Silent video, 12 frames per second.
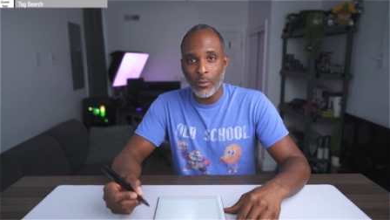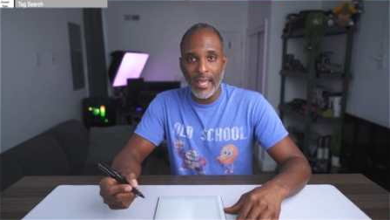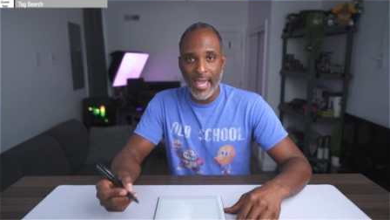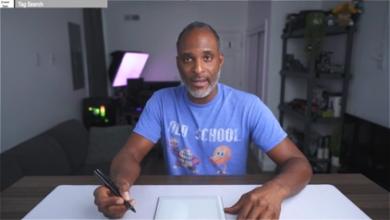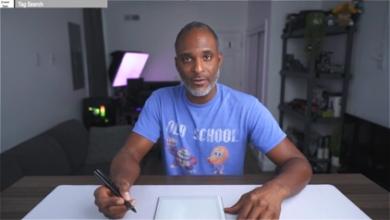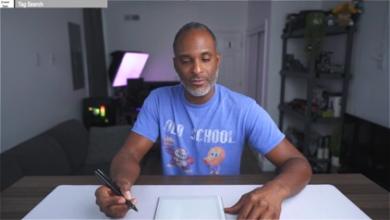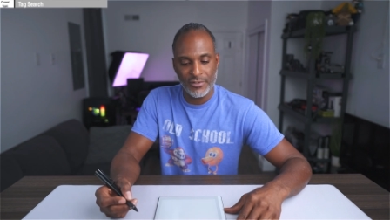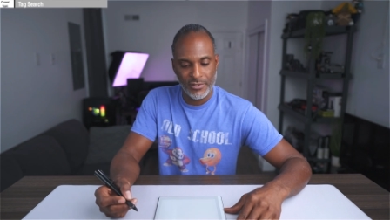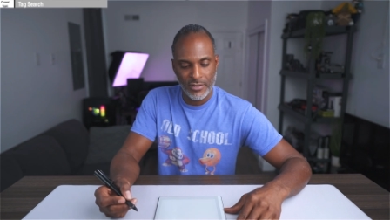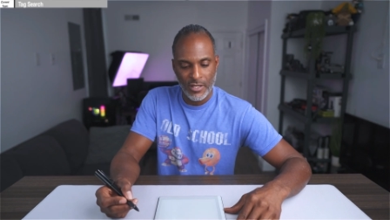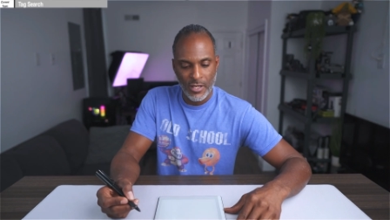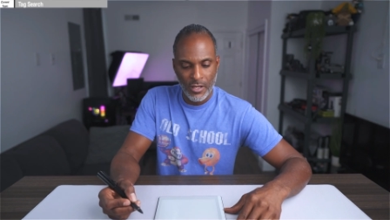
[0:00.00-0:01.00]
headers.
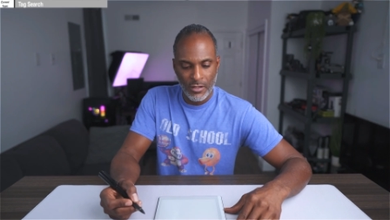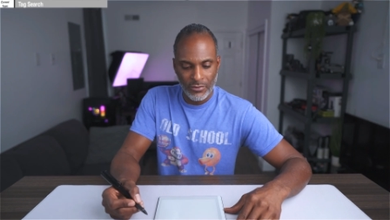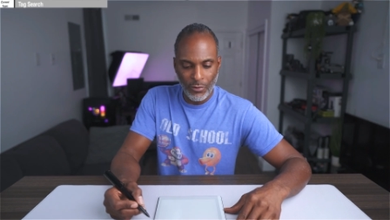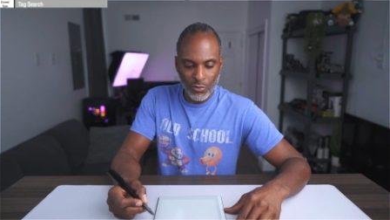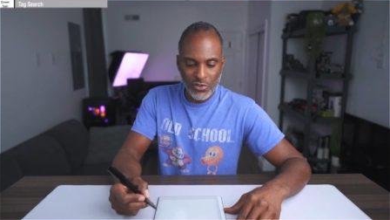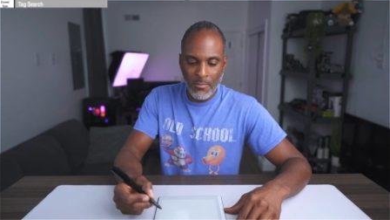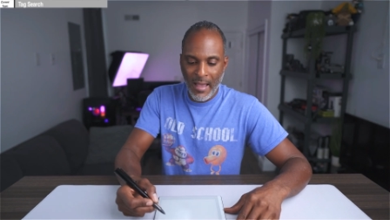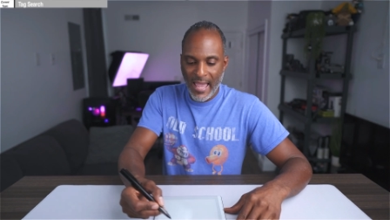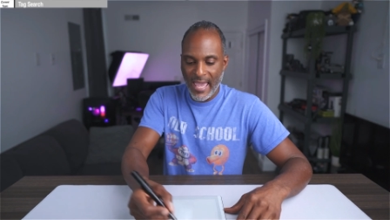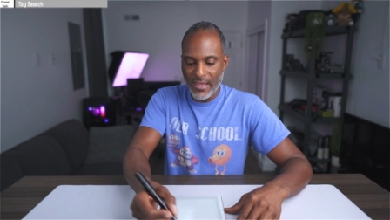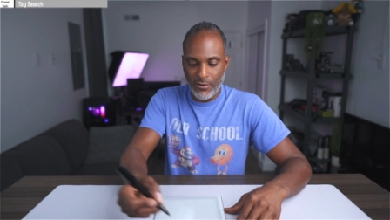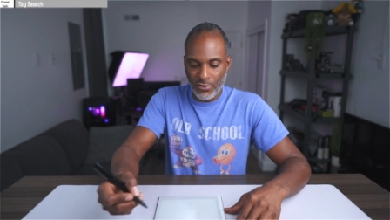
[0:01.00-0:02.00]
Those are my
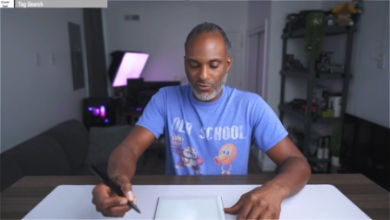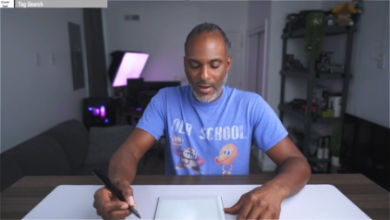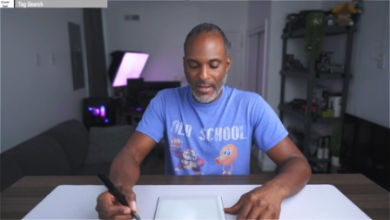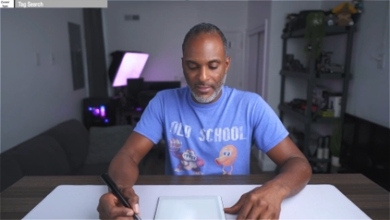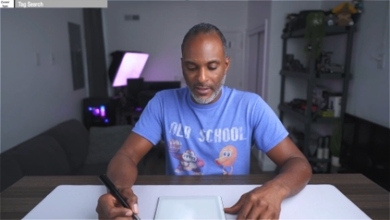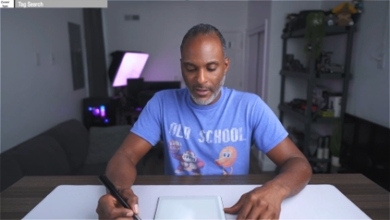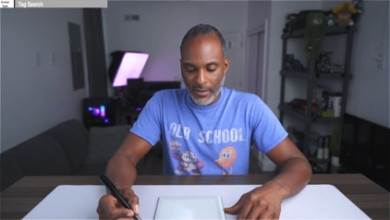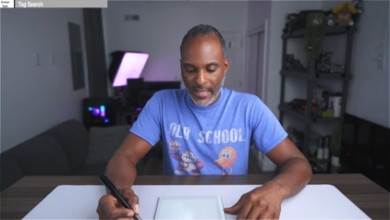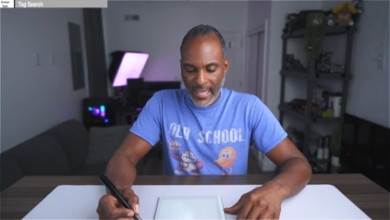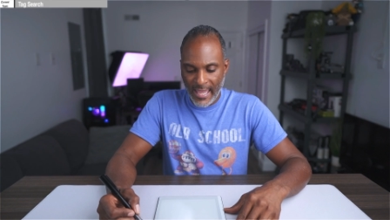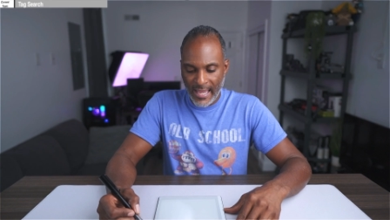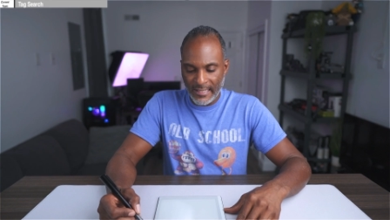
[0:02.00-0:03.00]
headers right there.
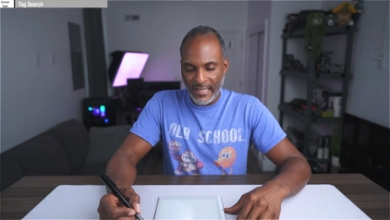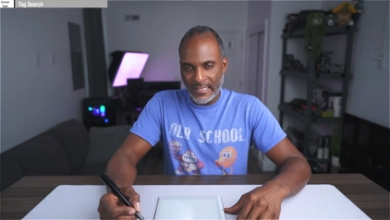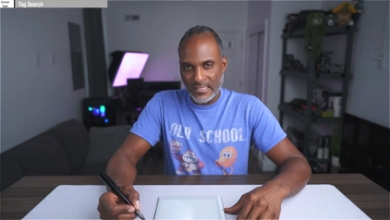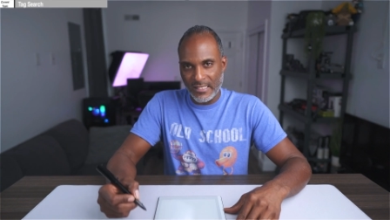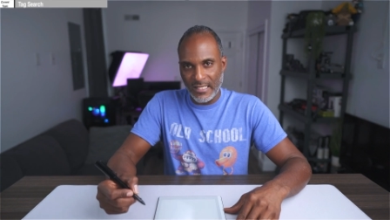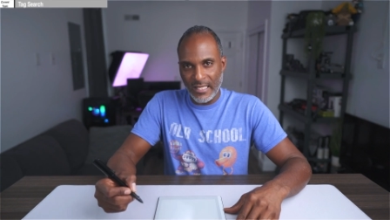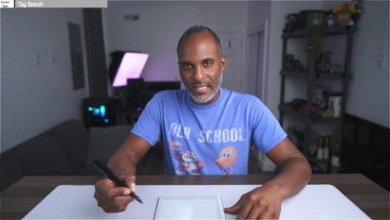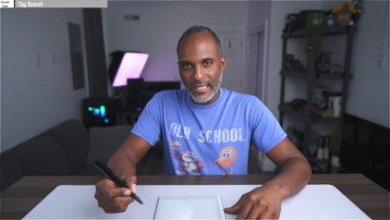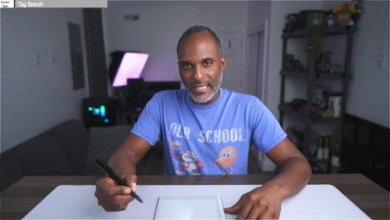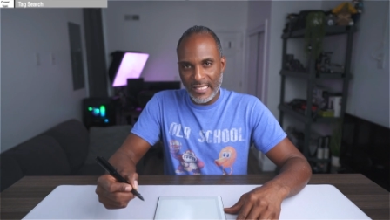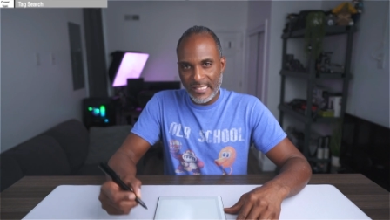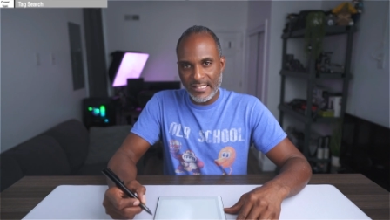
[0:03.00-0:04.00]
And it's
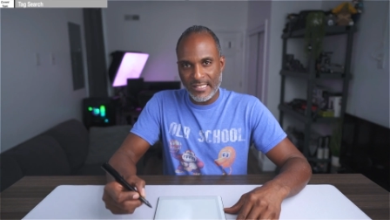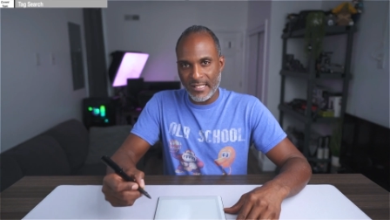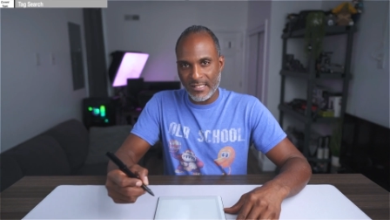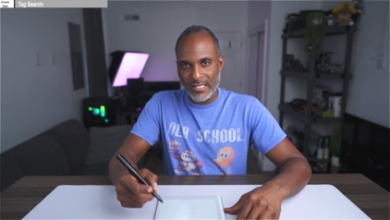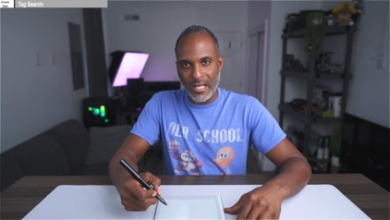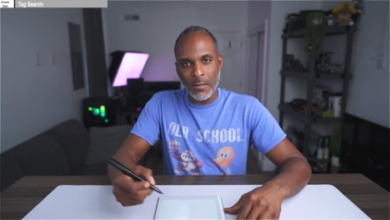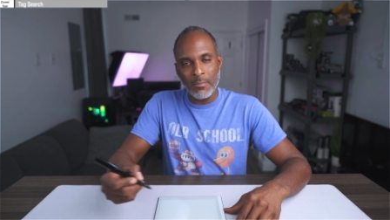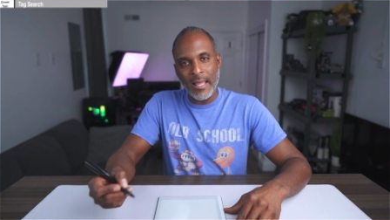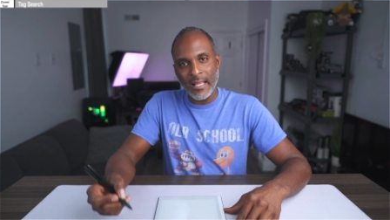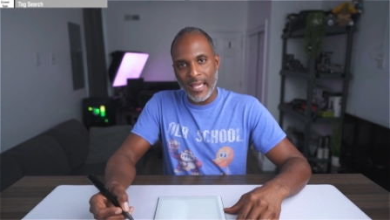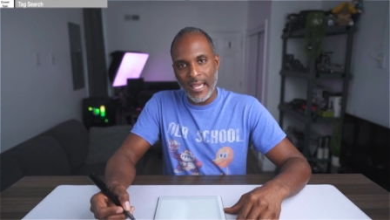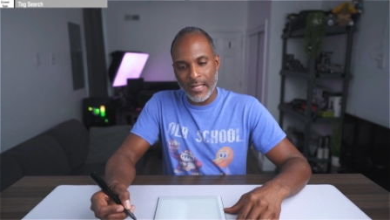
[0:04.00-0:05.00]
easy to set up
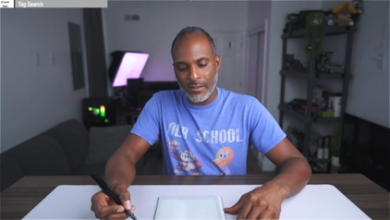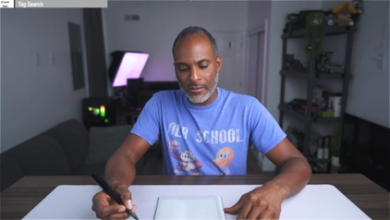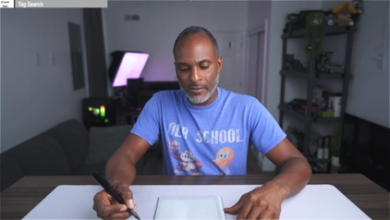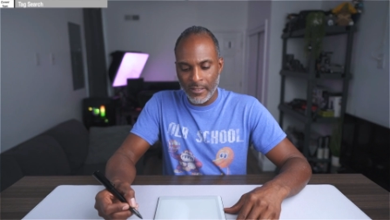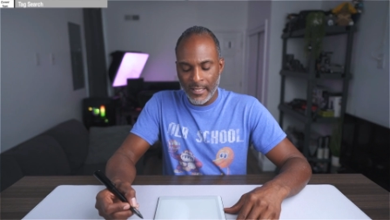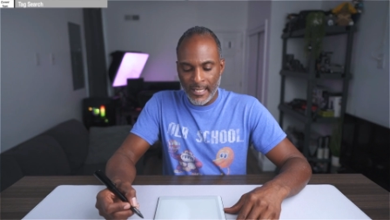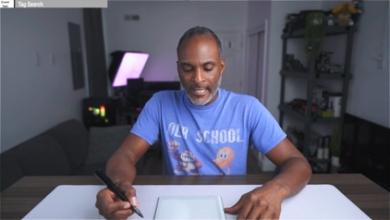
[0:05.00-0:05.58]
like a header.